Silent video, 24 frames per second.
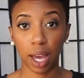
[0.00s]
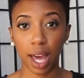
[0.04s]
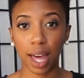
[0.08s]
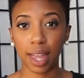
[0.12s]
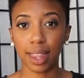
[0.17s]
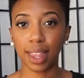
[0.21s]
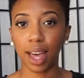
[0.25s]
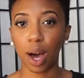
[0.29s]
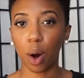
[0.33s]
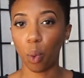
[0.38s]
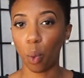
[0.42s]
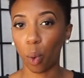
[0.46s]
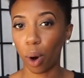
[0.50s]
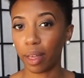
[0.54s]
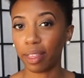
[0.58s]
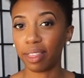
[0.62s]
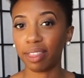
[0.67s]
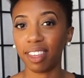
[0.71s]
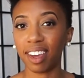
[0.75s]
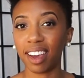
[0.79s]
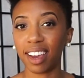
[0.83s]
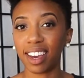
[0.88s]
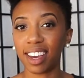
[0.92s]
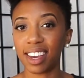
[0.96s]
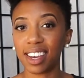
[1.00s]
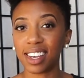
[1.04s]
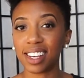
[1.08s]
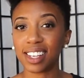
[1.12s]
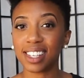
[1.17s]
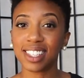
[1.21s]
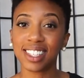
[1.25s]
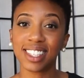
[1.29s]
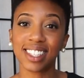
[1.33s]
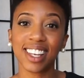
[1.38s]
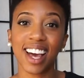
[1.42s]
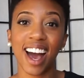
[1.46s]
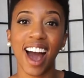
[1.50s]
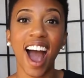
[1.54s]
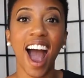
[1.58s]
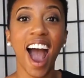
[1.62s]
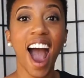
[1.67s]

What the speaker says: And that one thing is